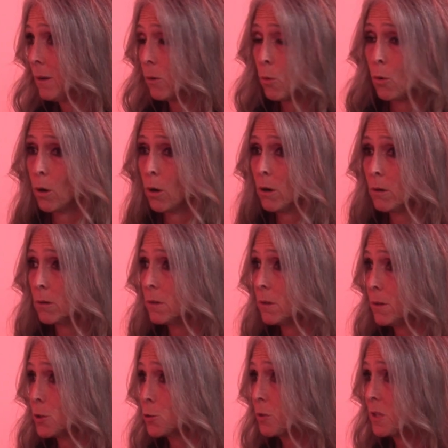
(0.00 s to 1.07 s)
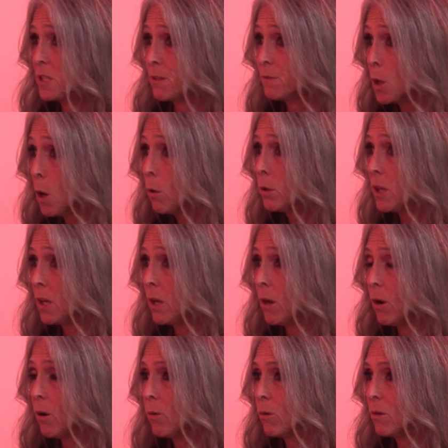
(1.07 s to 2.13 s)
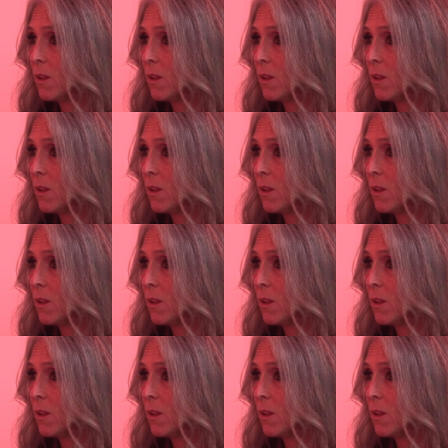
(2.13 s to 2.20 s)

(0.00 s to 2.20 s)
or the streets of Tokyo,